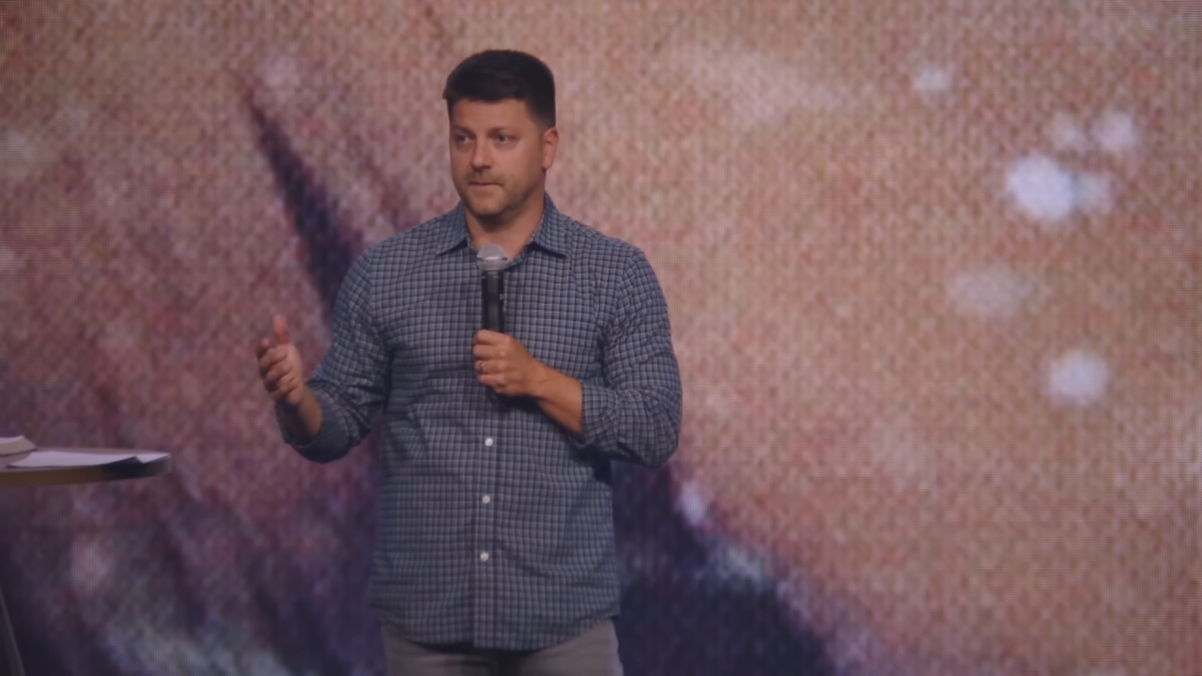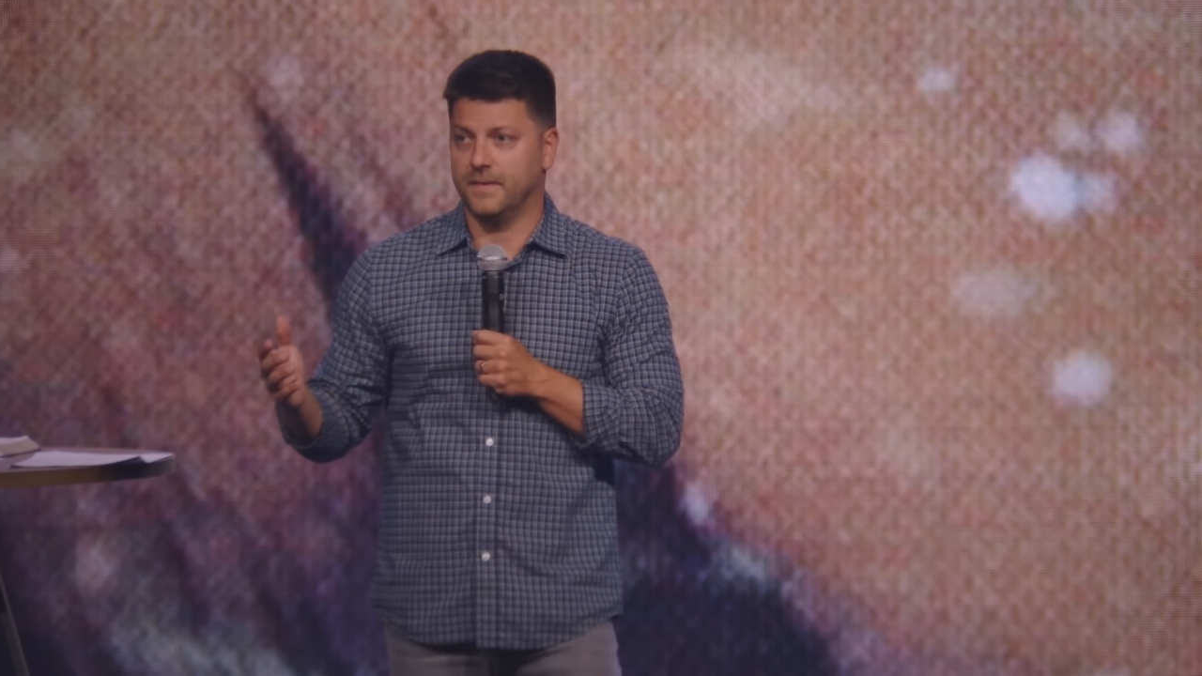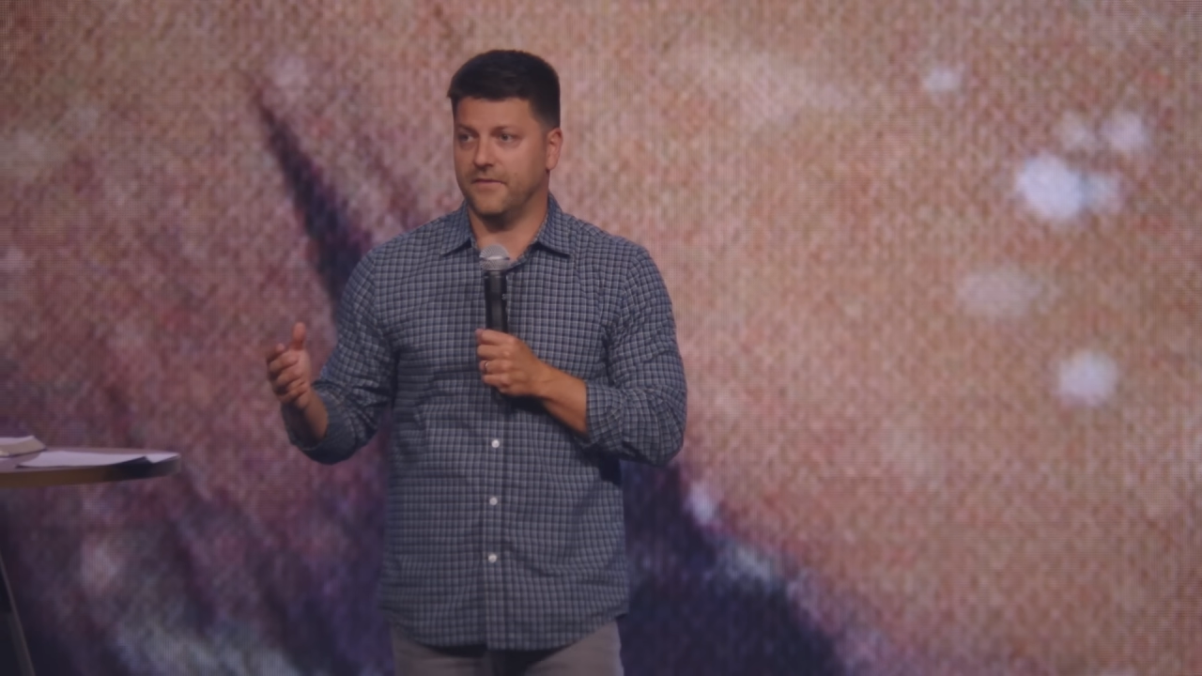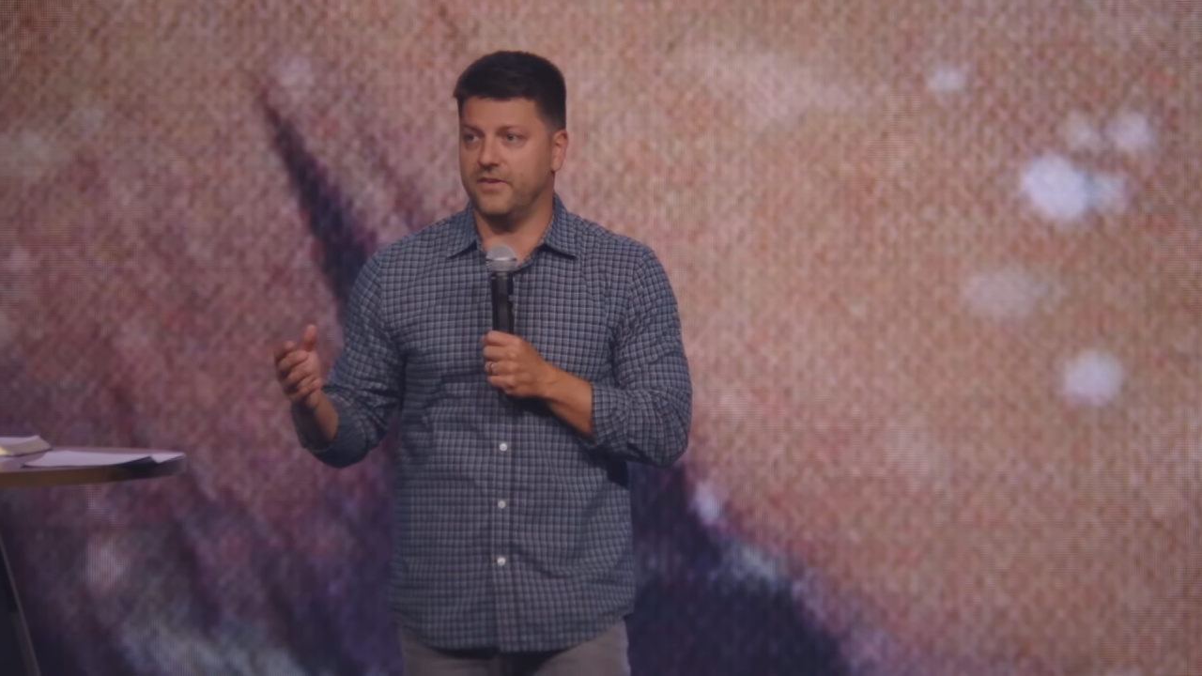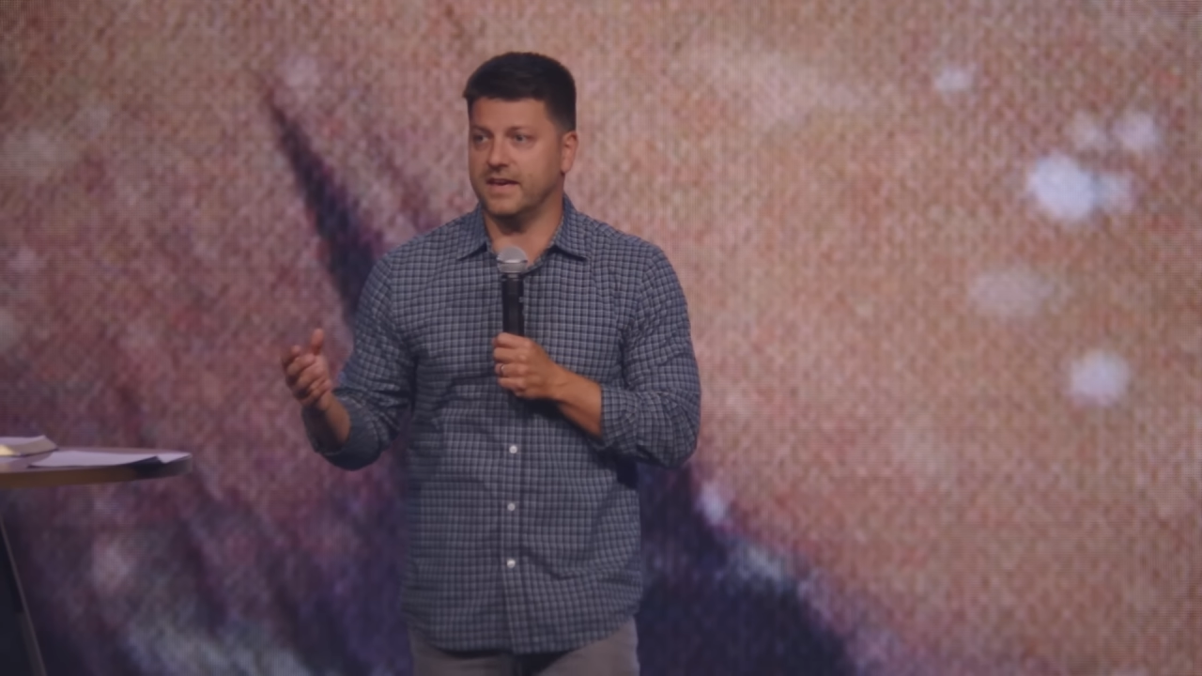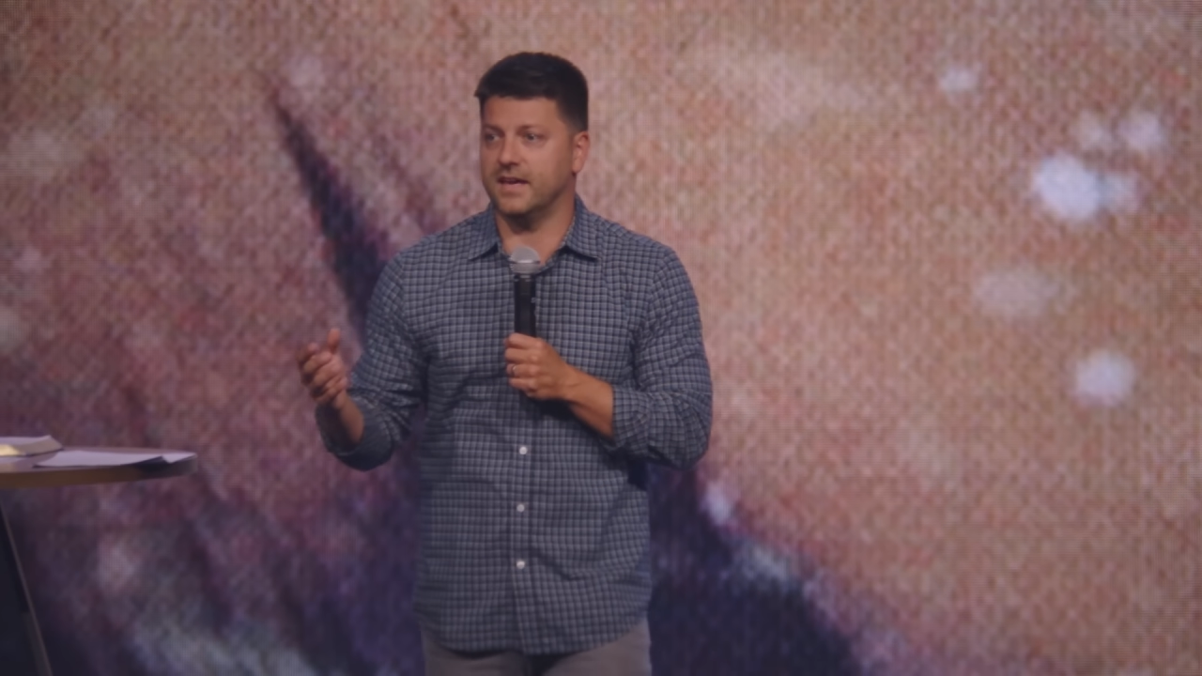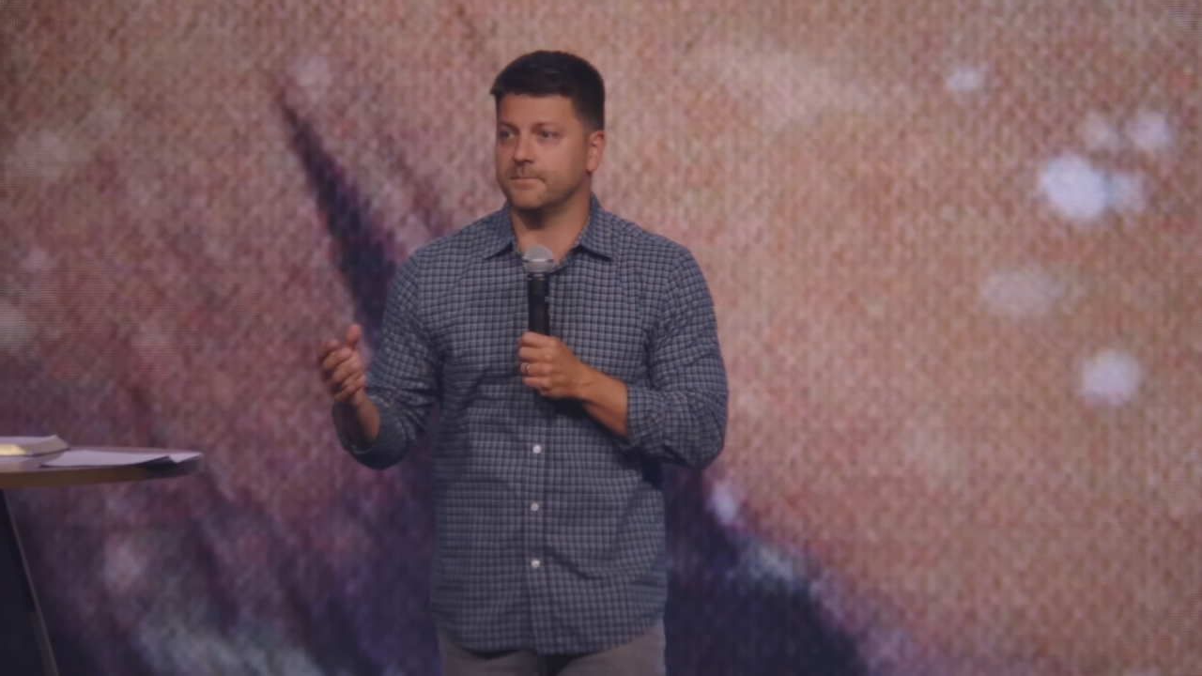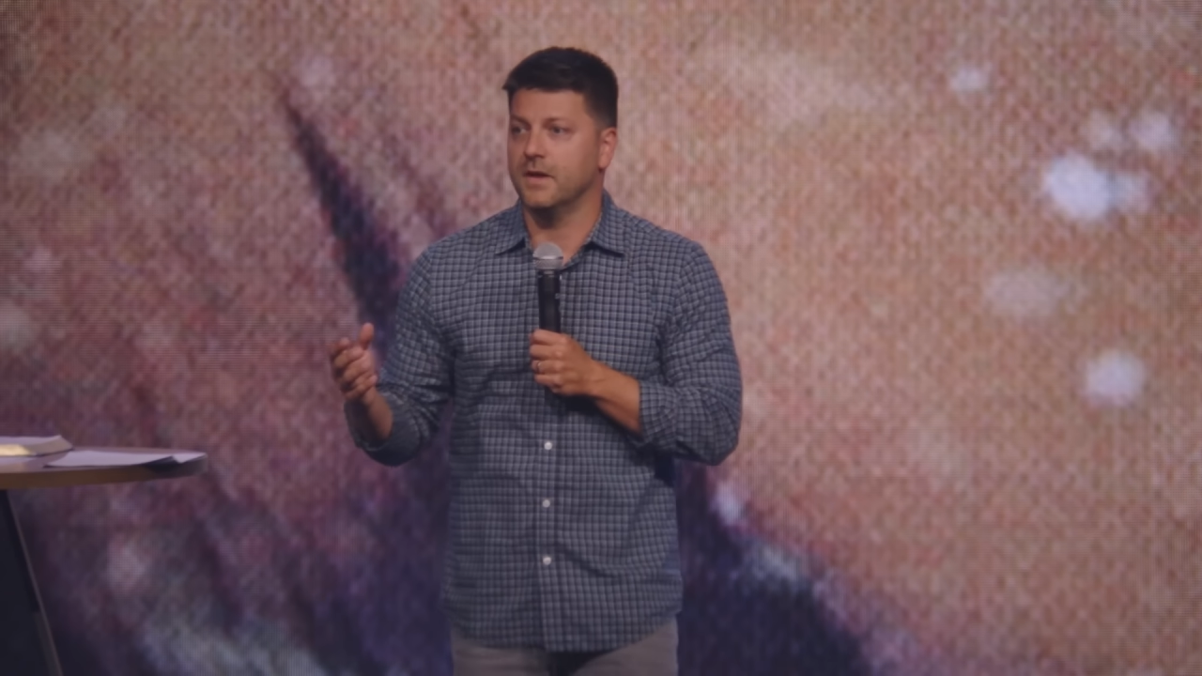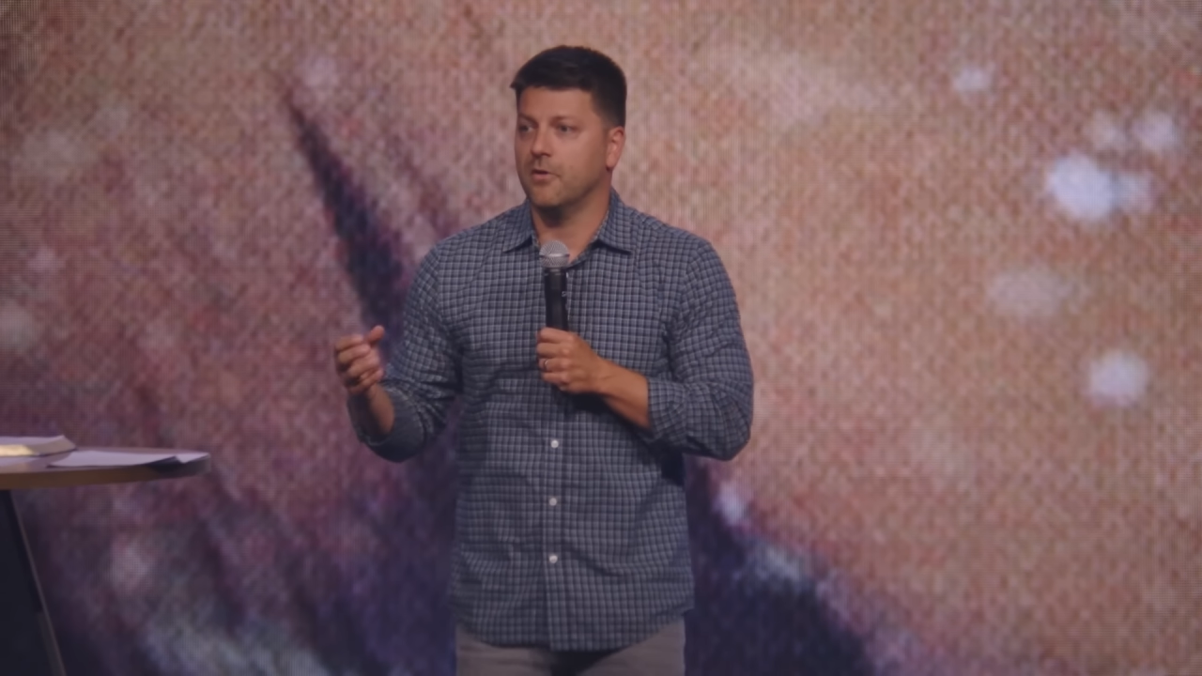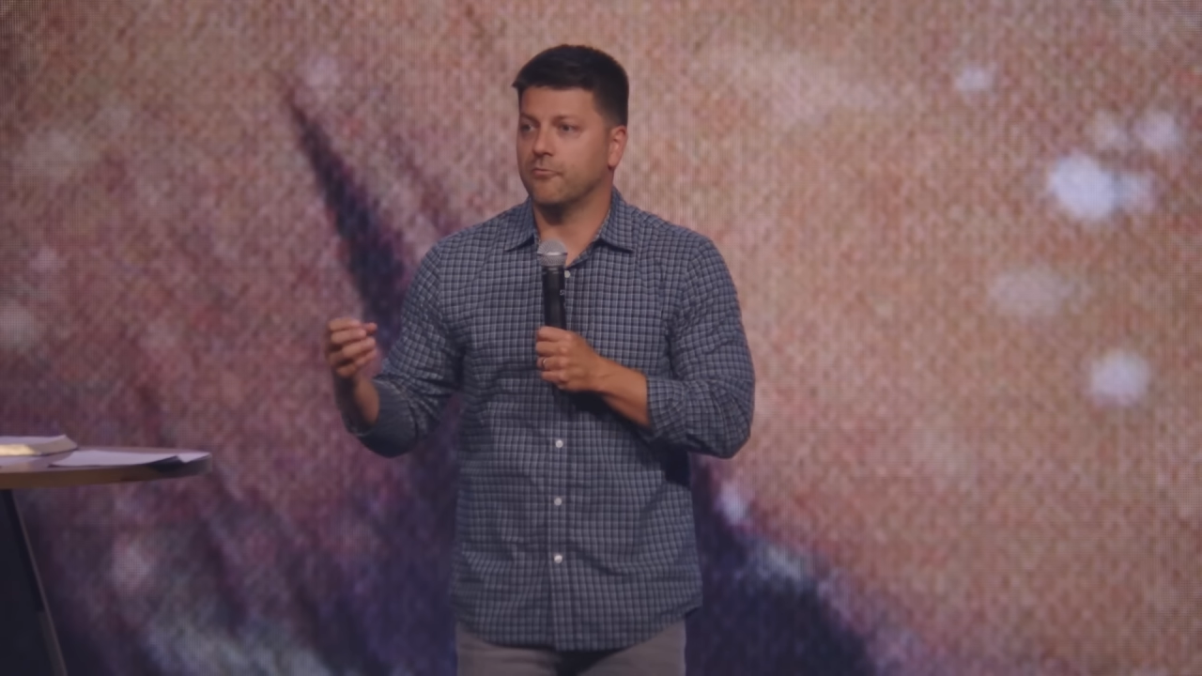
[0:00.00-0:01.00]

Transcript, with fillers: if he can